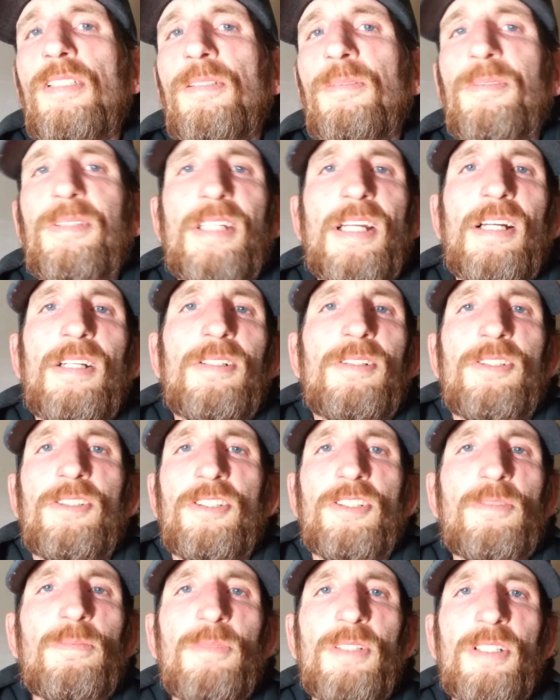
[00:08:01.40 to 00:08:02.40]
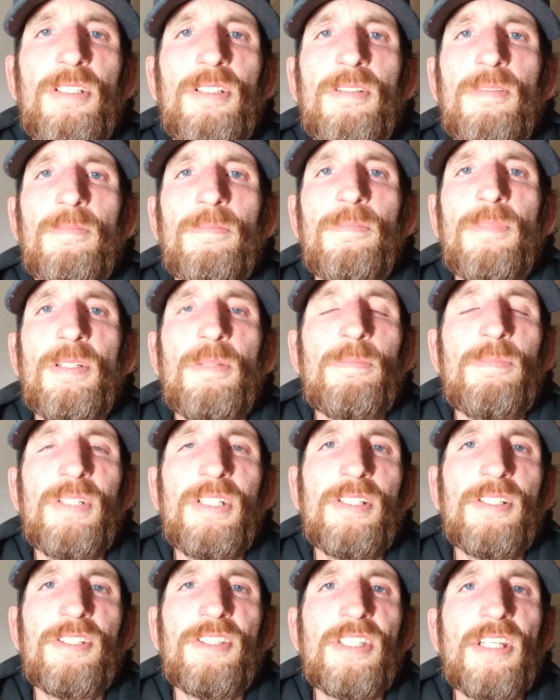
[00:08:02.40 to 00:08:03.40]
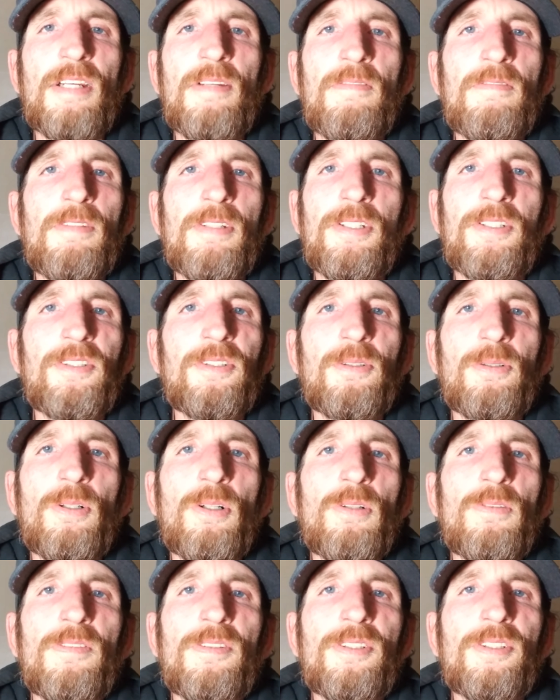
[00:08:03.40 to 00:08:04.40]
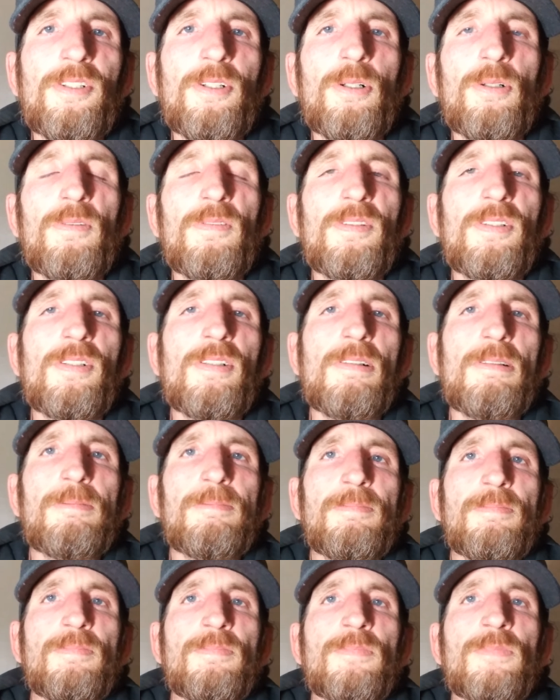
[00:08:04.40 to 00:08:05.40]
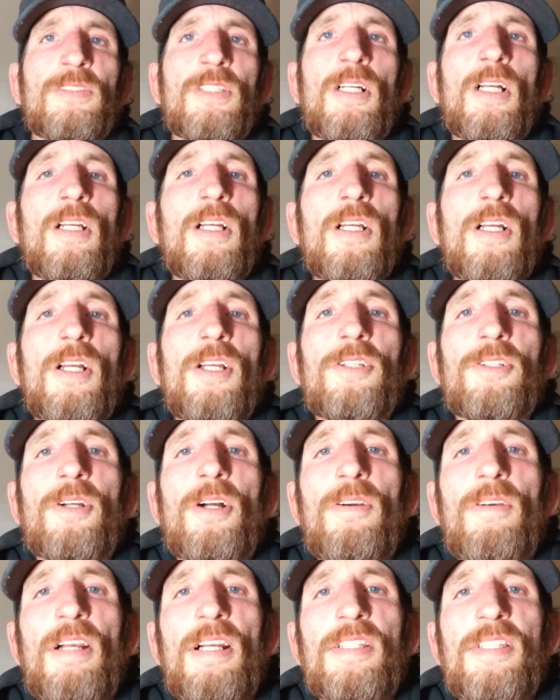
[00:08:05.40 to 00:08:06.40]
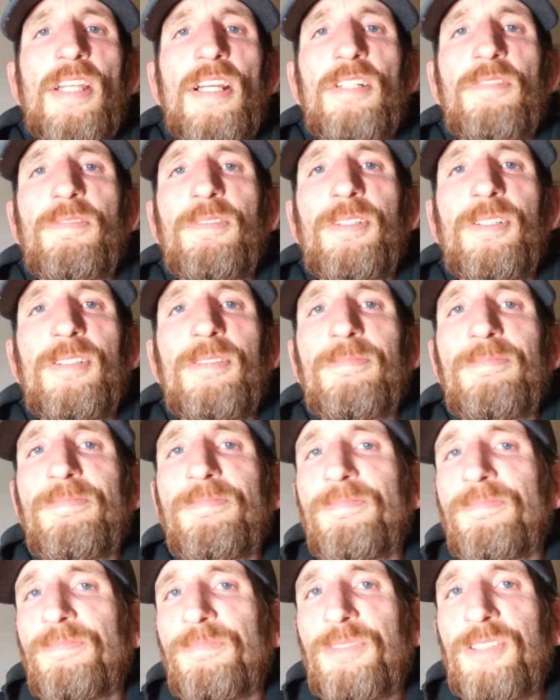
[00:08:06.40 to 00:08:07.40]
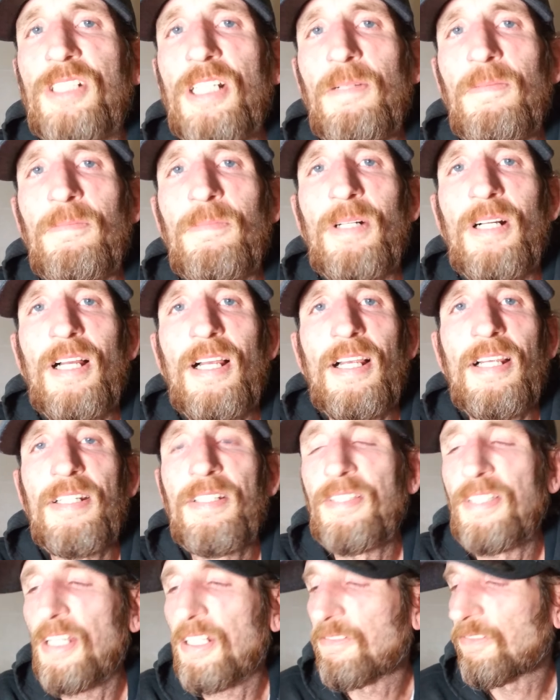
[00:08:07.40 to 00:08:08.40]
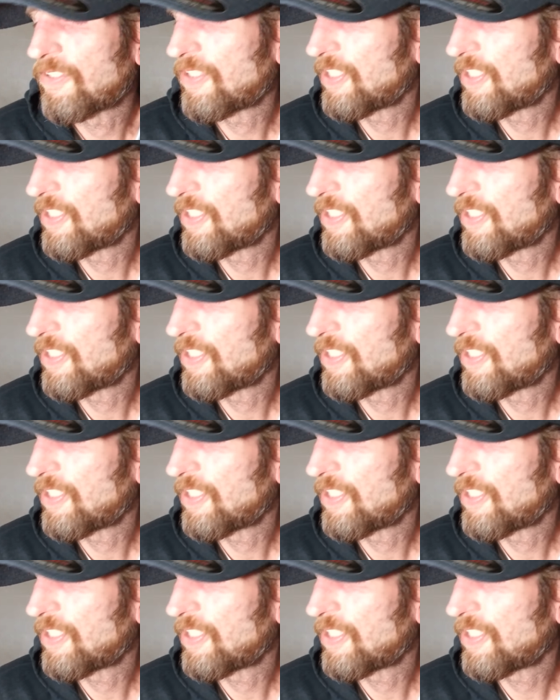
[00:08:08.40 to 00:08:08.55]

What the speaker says: without it just me being the same video over and over. So all right, thanks for stopping by. Thanks for